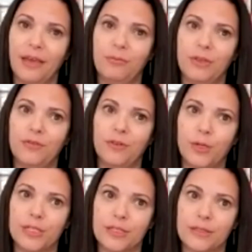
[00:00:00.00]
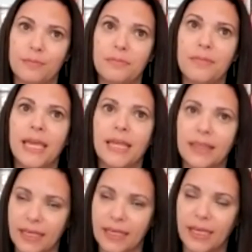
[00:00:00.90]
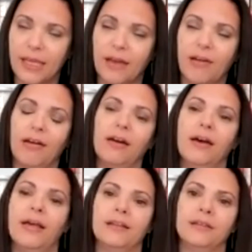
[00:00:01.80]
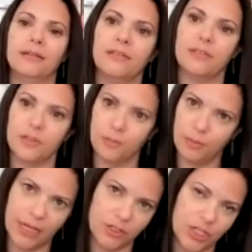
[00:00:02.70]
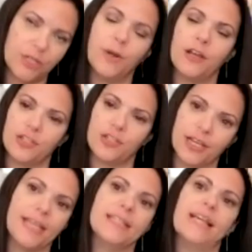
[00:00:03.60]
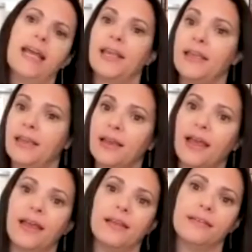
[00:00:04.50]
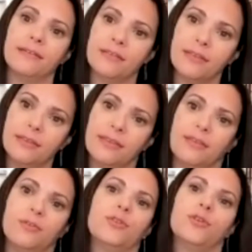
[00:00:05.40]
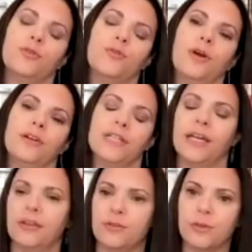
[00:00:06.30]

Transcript: and we focus mainly on managing depression, anxiety, and those who are diagnosed with